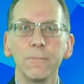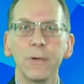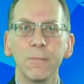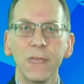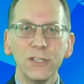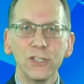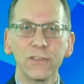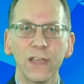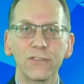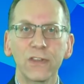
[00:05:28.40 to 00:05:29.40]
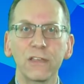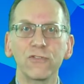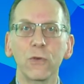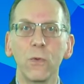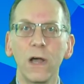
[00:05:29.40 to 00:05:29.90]
Permeation testing
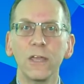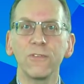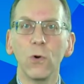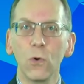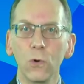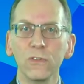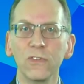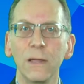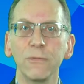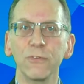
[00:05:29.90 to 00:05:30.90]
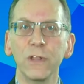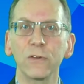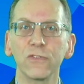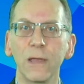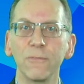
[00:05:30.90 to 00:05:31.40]
is required for all Type 3
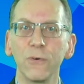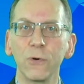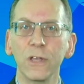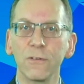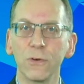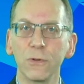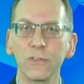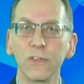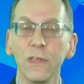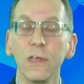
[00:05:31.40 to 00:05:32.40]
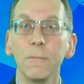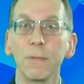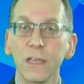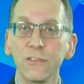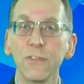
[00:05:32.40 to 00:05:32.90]
or Type 4 coveralls
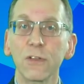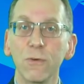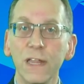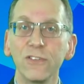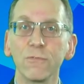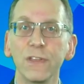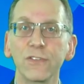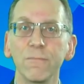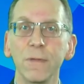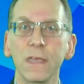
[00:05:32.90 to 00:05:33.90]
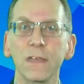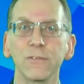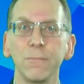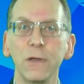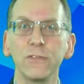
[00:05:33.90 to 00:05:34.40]
because of the greater risk of being
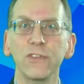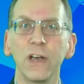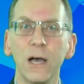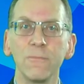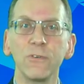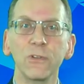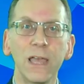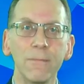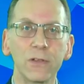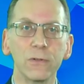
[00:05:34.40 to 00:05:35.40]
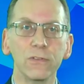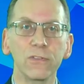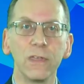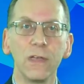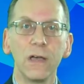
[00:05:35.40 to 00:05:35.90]
exposed to harmful
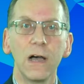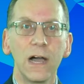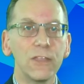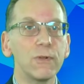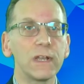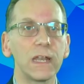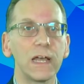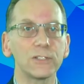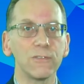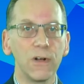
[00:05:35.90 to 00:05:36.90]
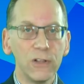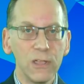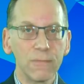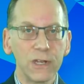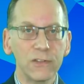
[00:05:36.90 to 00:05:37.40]
chemicals, either in a larger
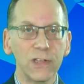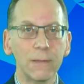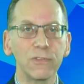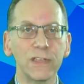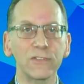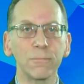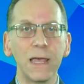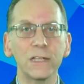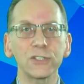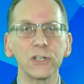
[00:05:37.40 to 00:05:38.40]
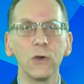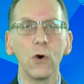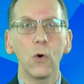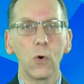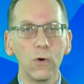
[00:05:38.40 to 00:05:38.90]
volume than a Type 6 splash
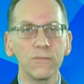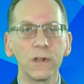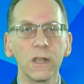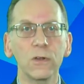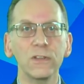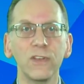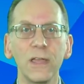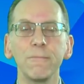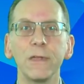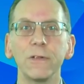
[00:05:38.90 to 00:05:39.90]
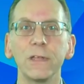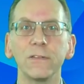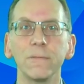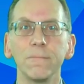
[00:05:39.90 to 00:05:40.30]
or for a longer time period.